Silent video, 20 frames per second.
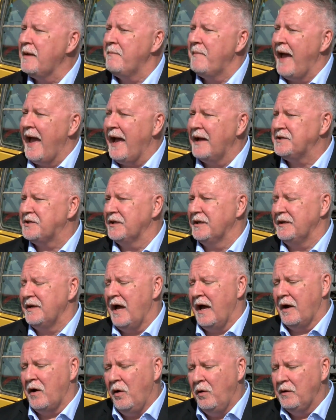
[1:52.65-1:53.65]
imagine
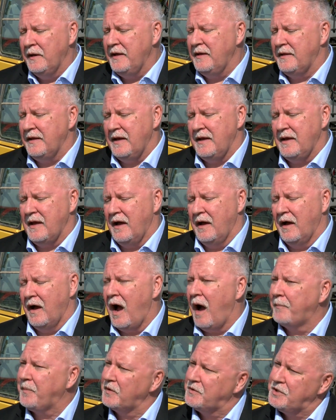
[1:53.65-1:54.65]
not only the uh,
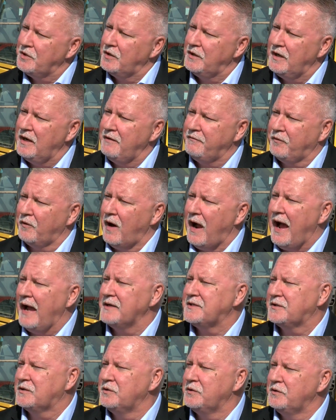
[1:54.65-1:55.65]
opportunity for high
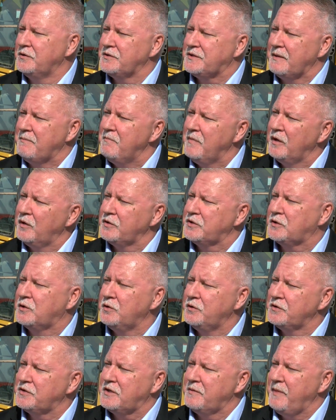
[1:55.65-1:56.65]
schools and middle
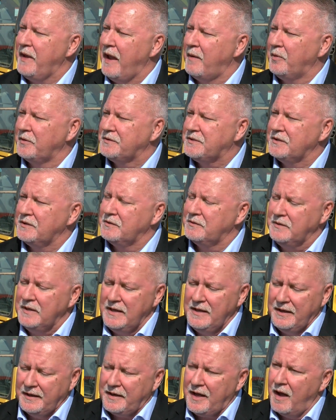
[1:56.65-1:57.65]
schools to be able to
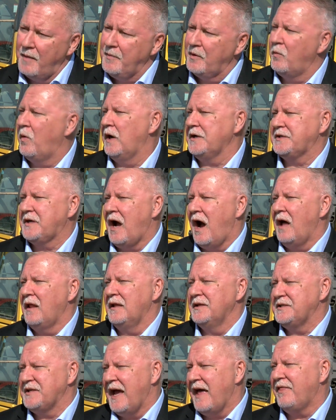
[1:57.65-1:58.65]
come and watch
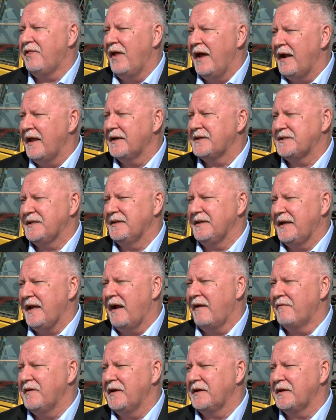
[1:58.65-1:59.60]
college athletics and kind of